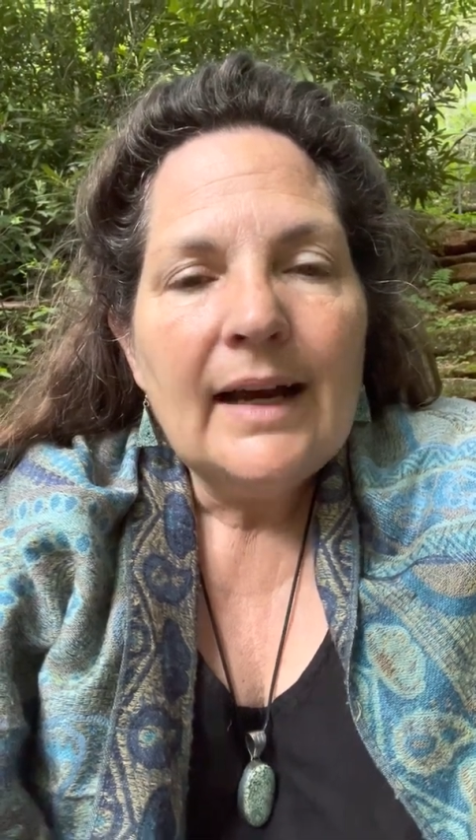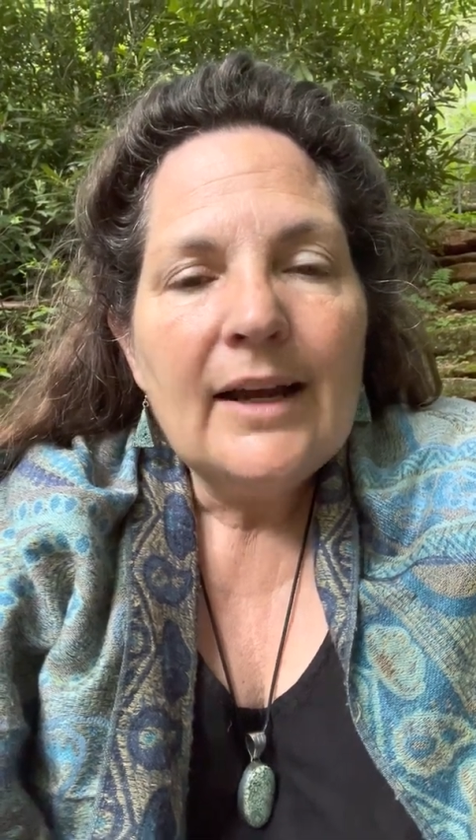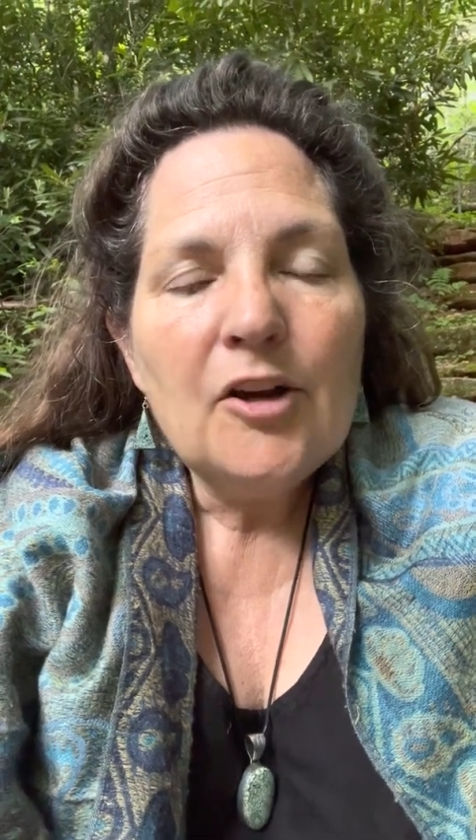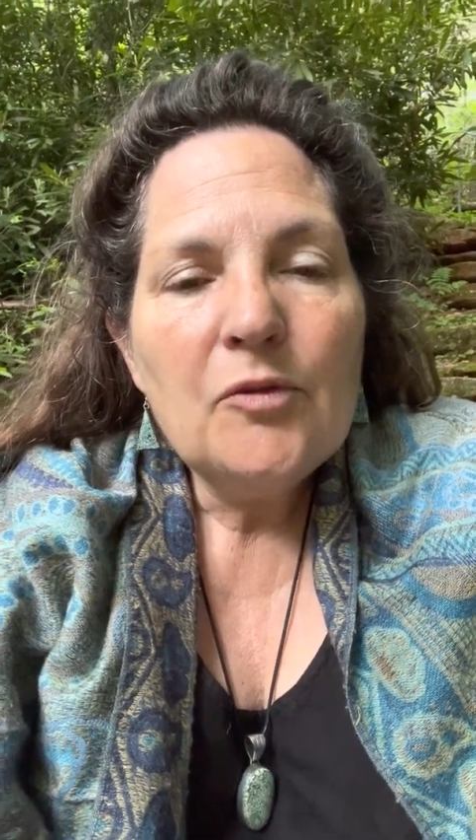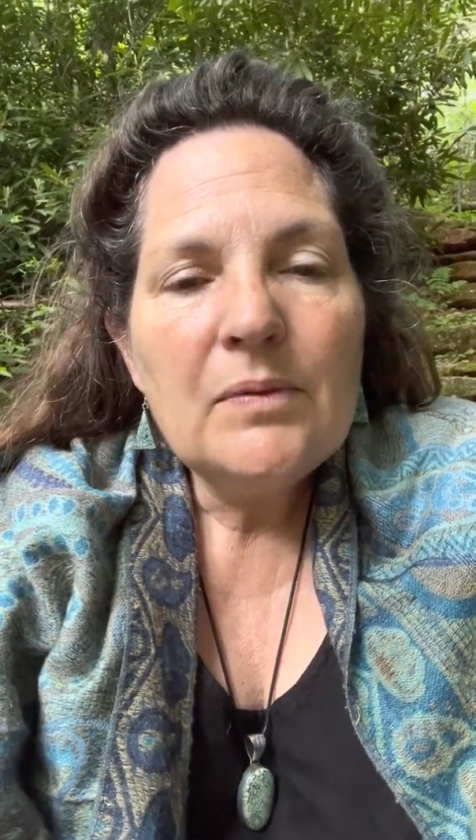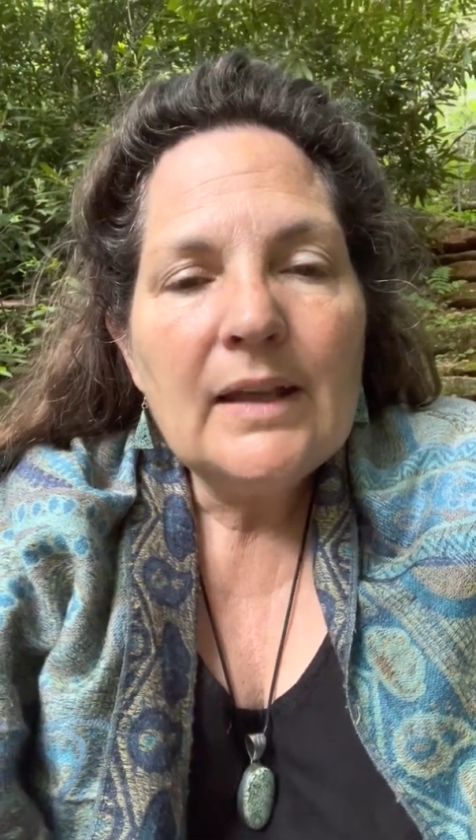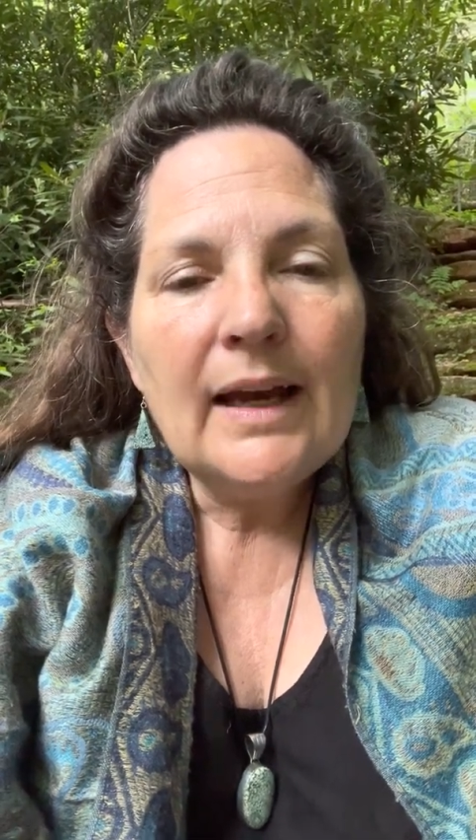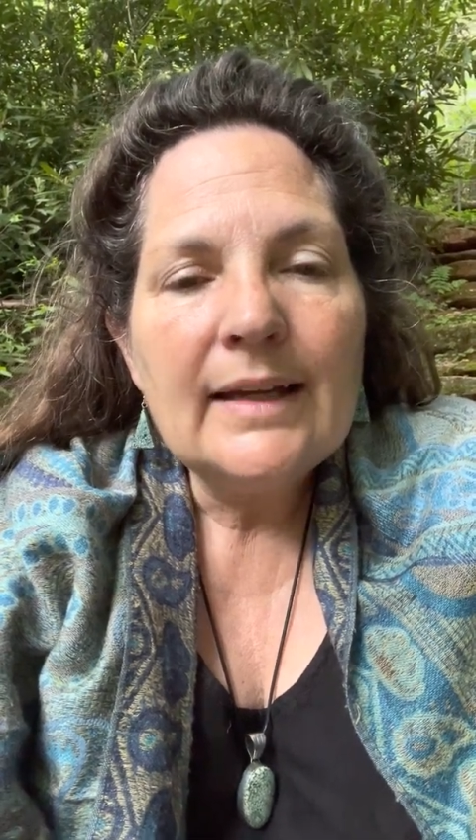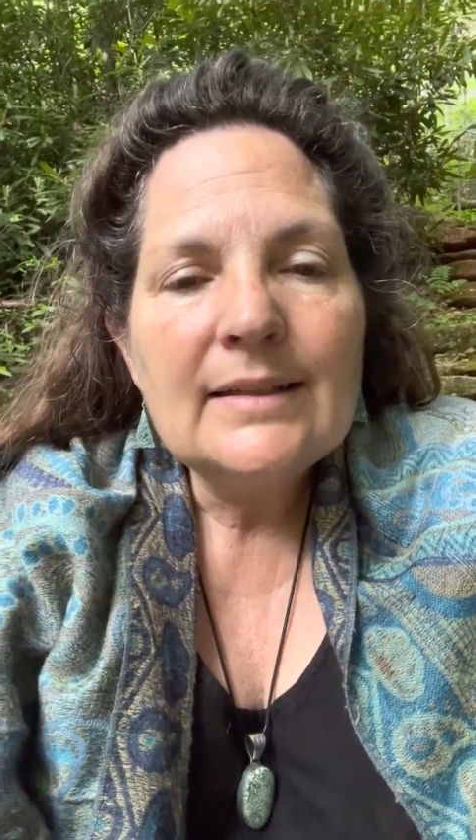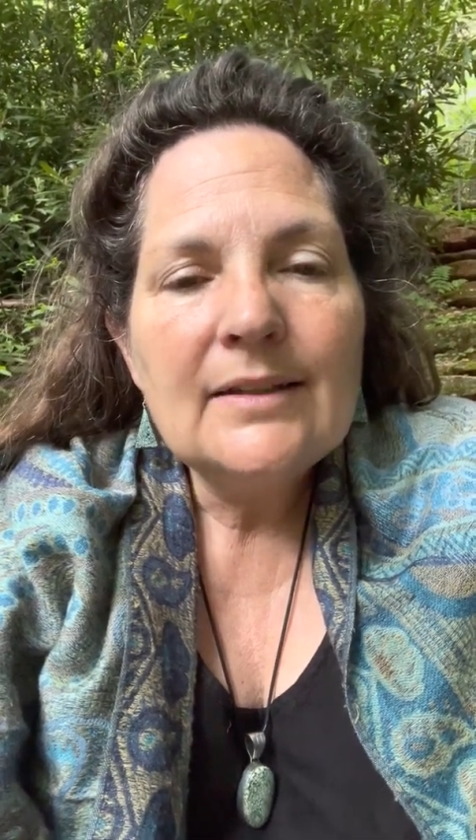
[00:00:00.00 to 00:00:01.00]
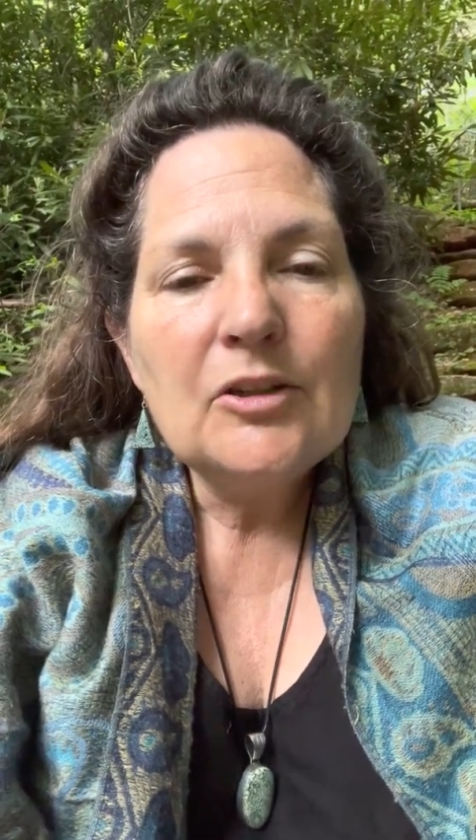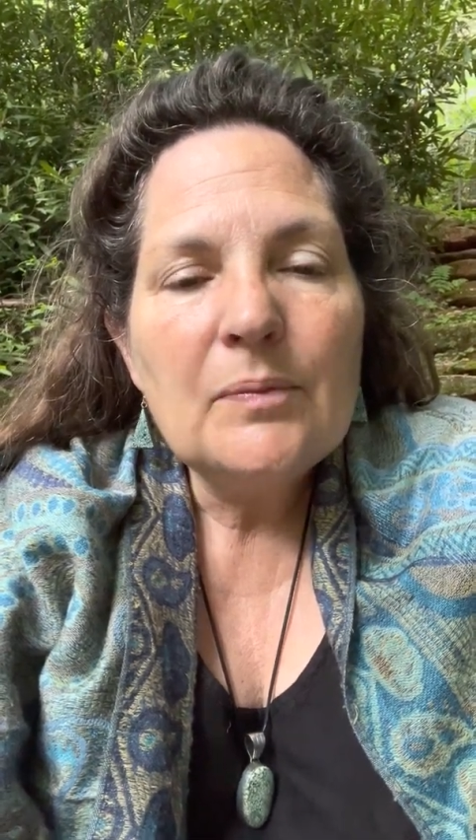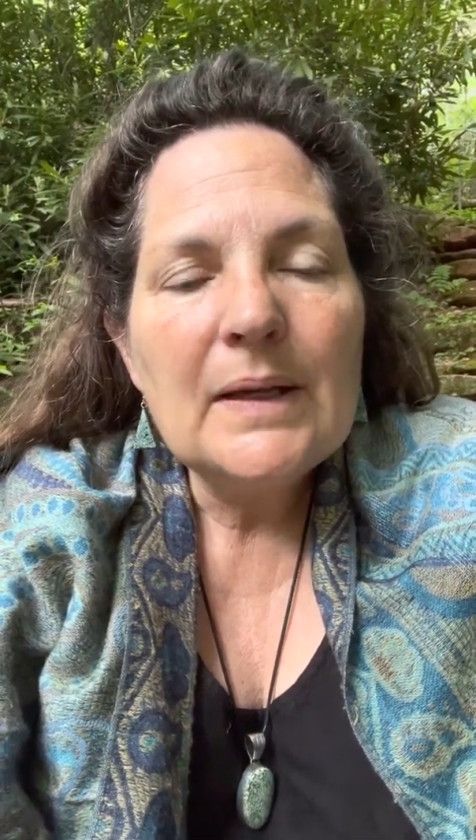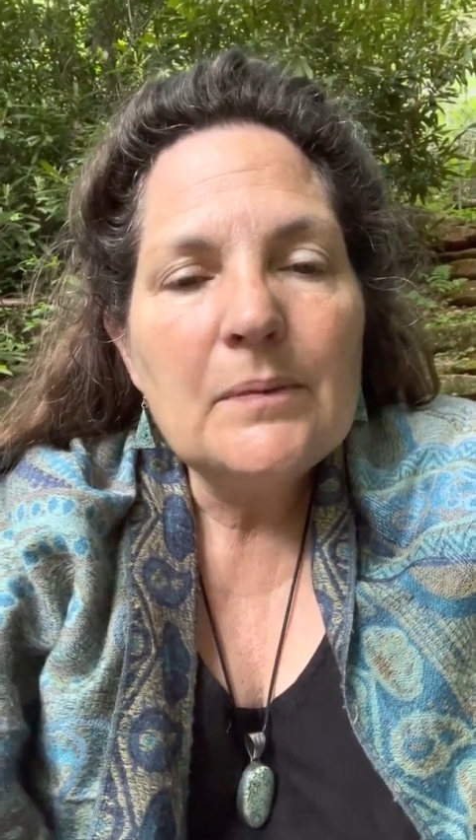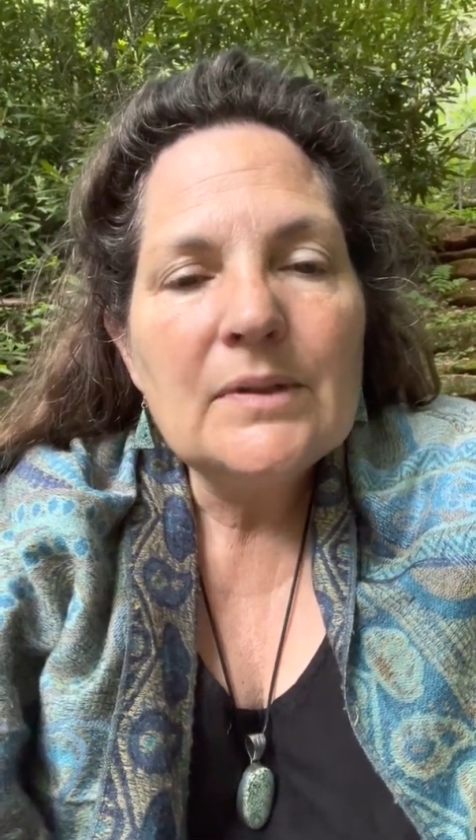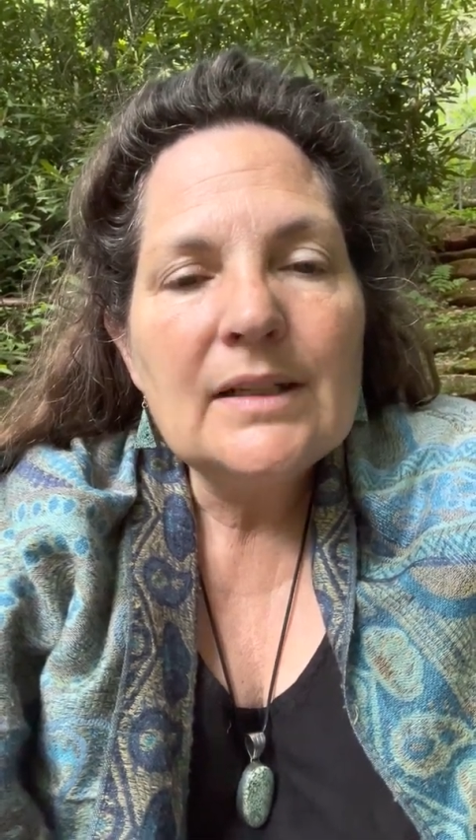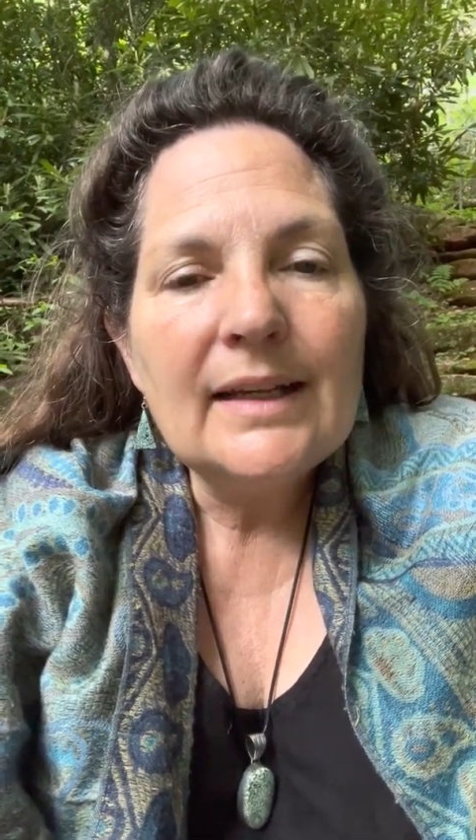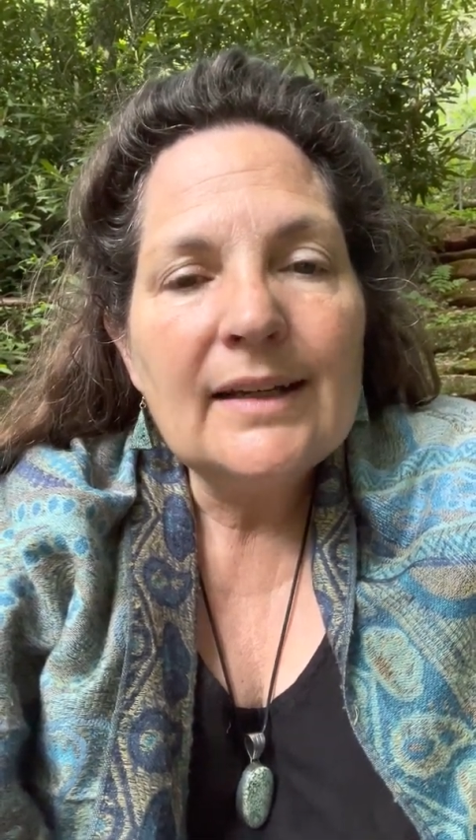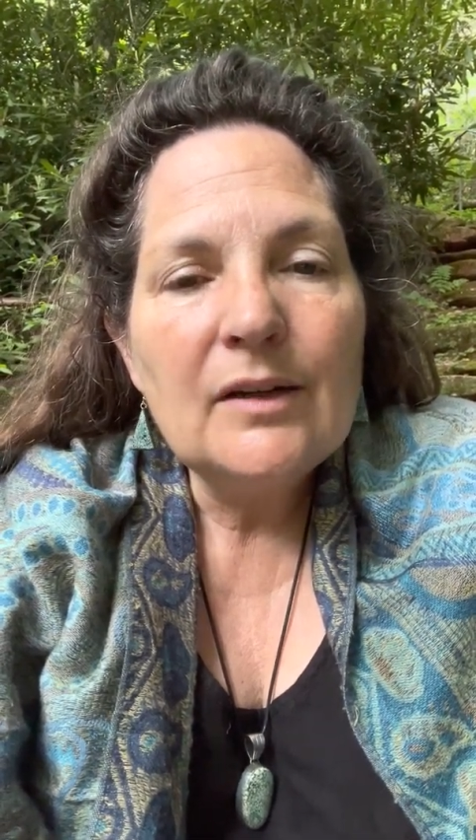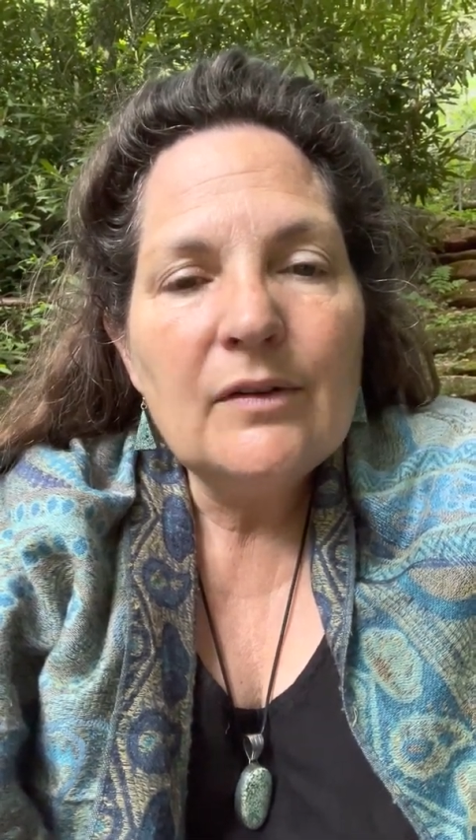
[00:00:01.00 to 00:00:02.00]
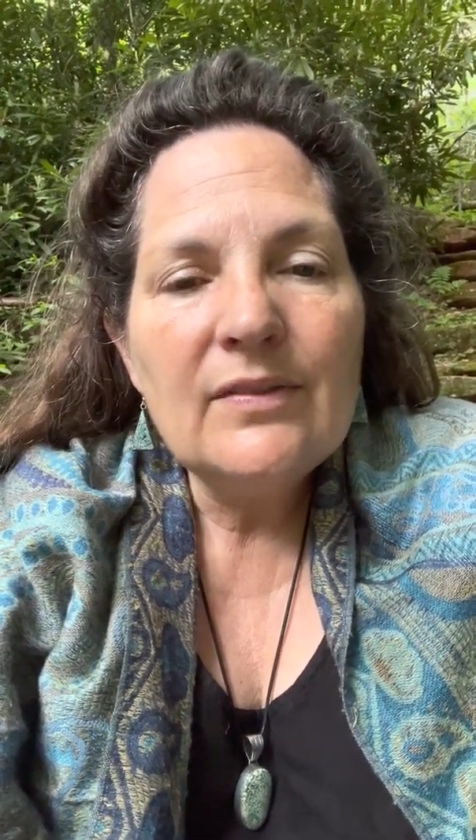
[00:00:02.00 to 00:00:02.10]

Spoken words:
I hope that you'll be able to let go